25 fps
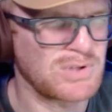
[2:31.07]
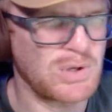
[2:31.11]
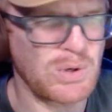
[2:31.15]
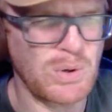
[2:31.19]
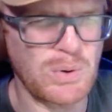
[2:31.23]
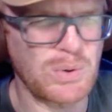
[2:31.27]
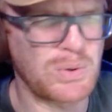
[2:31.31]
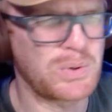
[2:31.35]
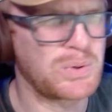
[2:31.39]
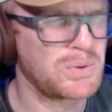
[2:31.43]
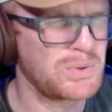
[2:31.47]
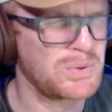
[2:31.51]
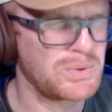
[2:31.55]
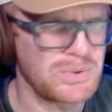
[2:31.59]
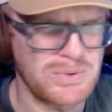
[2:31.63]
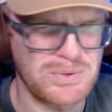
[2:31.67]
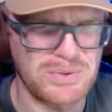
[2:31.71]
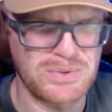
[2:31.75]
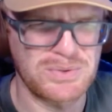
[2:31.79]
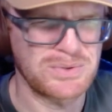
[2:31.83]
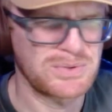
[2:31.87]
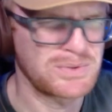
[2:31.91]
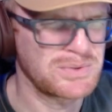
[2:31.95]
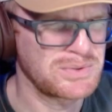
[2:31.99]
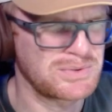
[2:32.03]
Ooh.
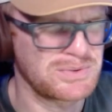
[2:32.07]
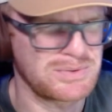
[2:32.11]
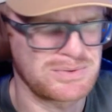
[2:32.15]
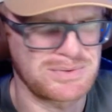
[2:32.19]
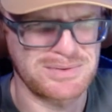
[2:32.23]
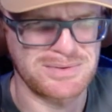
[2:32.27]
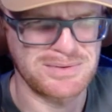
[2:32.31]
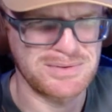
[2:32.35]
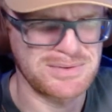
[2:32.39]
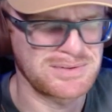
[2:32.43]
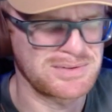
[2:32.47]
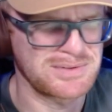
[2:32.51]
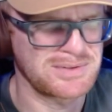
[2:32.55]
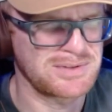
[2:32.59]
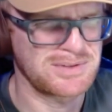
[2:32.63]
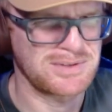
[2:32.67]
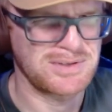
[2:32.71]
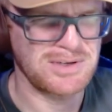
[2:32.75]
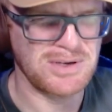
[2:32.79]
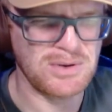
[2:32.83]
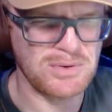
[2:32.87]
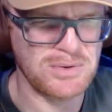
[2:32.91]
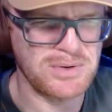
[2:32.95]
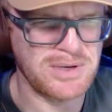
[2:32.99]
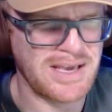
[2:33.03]

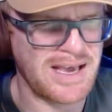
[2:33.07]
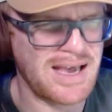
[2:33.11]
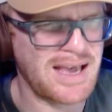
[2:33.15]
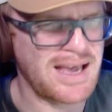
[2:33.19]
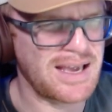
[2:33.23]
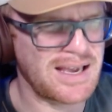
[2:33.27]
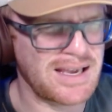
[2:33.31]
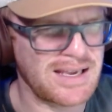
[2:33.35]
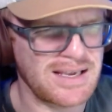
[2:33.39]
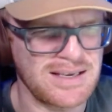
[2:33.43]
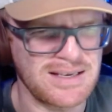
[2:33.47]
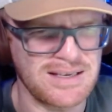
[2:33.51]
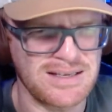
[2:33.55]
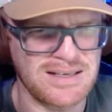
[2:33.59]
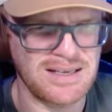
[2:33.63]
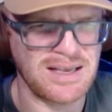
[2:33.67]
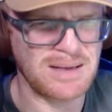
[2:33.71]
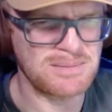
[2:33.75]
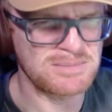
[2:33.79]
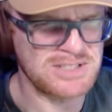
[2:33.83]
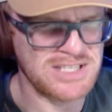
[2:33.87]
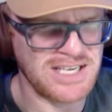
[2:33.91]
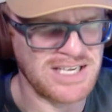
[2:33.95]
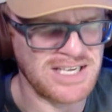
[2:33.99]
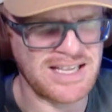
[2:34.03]
Okay,
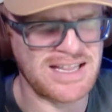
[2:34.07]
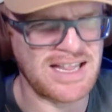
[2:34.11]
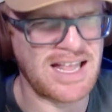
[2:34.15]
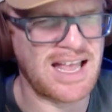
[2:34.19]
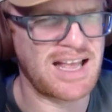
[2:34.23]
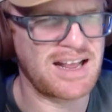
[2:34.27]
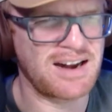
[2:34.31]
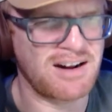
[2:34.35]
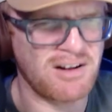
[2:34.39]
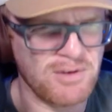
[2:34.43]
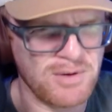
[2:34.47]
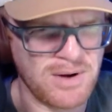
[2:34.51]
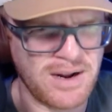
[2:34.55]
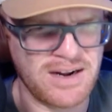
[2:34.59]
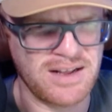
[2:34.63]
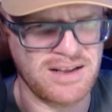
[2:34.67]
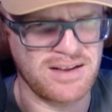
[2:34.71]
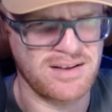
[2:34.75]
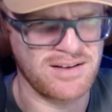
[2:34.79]
I'm digging that already.